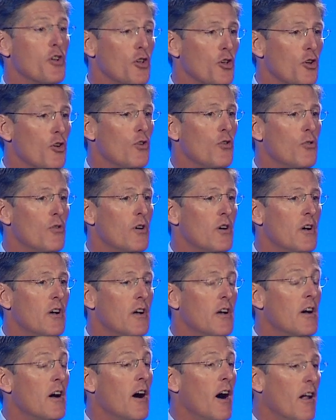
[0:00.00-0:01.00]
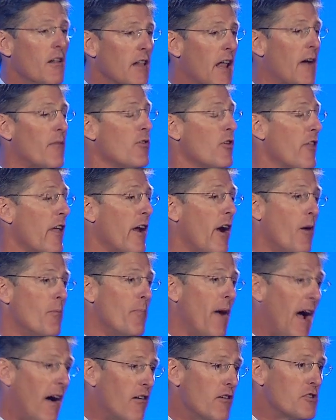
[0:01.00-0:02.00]
you, a level that our
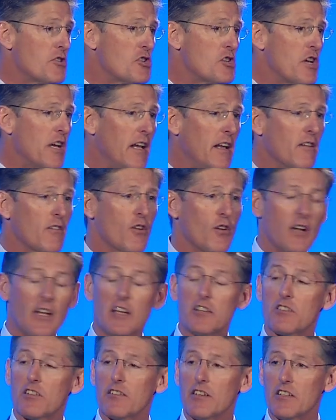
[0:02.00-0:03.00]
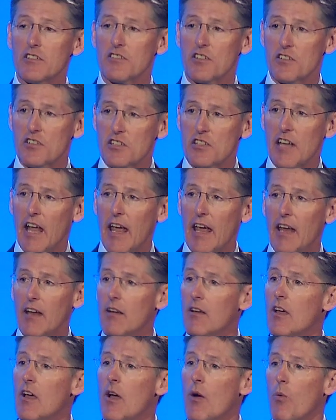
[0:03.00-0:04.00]
balance sheet could easily
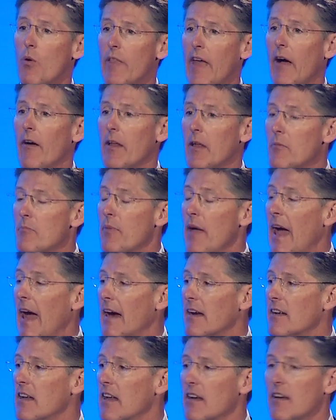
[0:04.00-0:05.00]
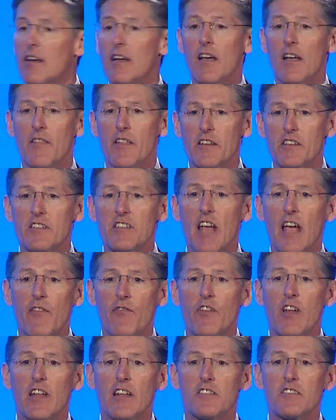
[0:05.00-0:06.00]
sustain without impacting the
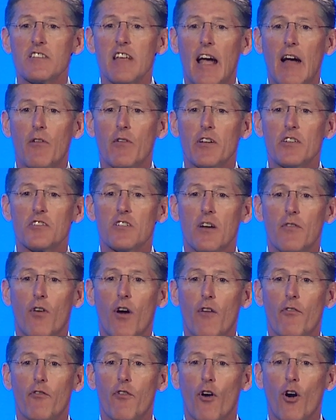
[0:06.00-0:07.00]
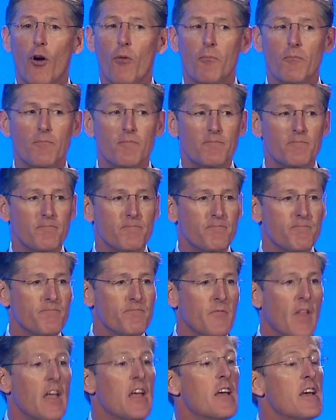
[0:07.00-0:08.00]
safety and soundness of our firm.
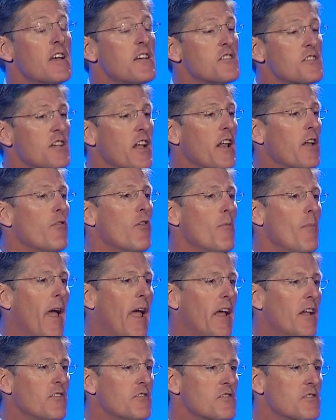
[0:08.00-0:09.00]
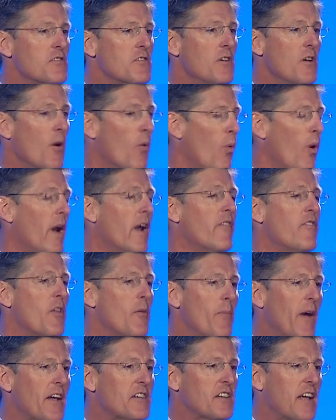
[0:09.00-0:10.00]
Citi remains one of the
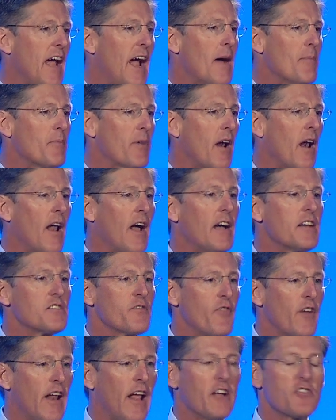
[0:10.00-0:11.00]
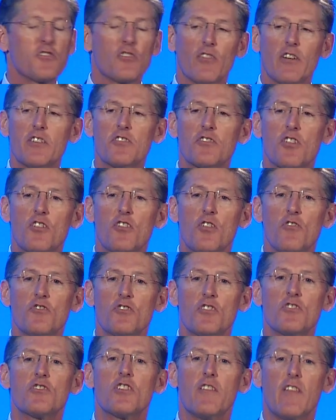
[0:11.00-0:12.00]
best capitalized financial
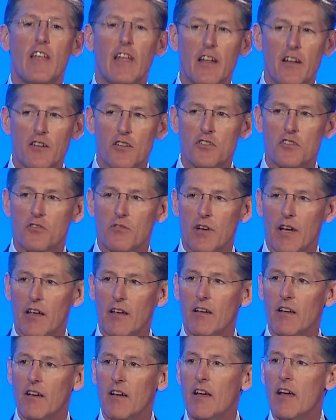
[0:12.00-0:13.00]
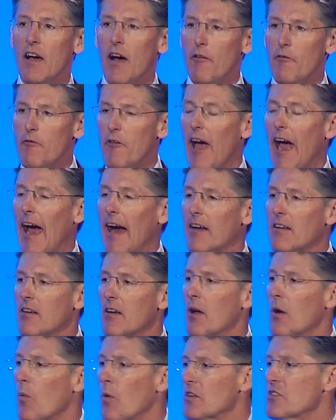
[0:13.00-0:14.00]
institutions in the industry, a fact
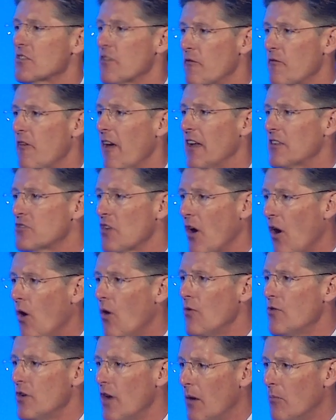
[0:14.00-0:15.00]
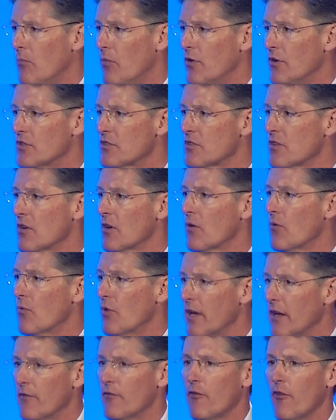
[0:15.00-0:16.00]
which the Fed's own numbers
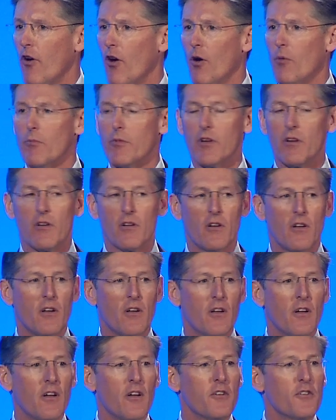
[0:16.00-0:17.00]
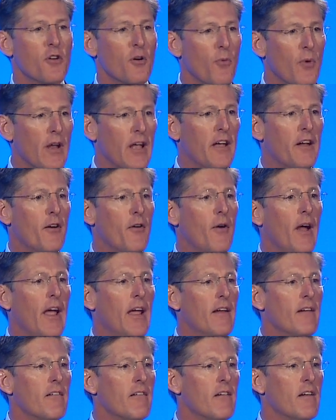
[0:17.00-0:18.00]
reaffirmed. To
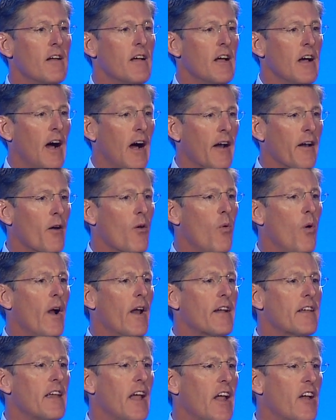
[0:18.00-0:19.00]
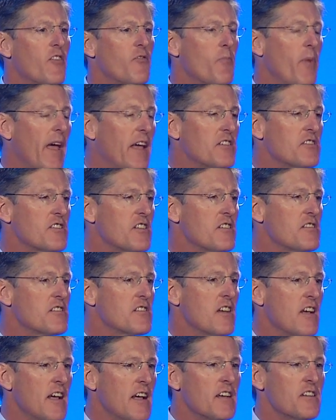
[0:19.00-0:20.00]
reiterate, on a quantitative
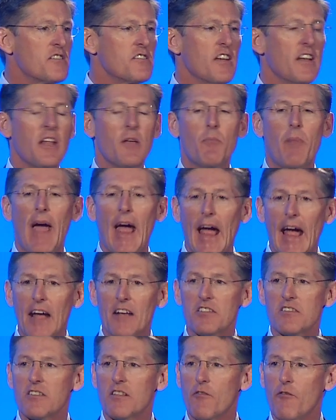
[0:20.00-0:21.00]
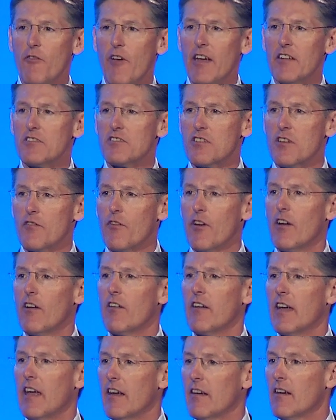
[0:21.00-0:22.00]
basis, Citi passed the Fed's
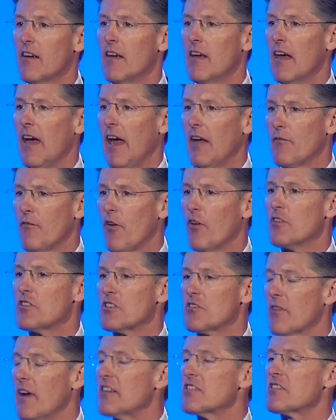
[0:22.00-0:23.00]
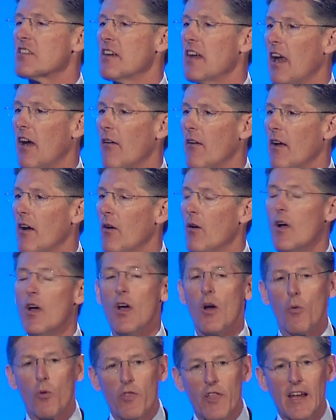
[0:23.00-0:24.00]
severely adverse stress scenario
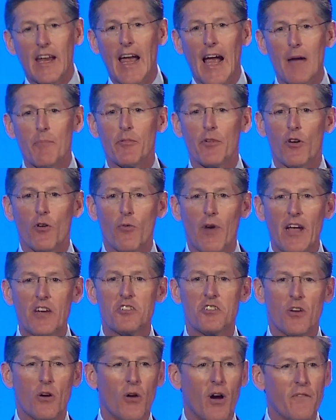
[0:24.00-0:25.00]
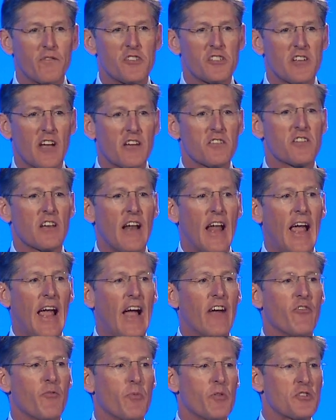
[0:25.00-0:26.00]
with a capital ratio of
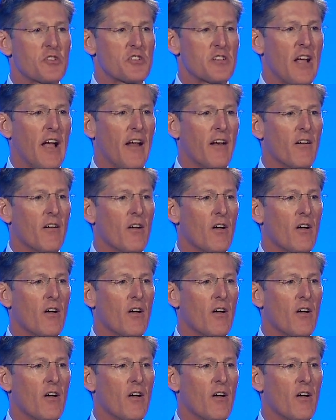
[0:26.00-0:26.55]
6.5%.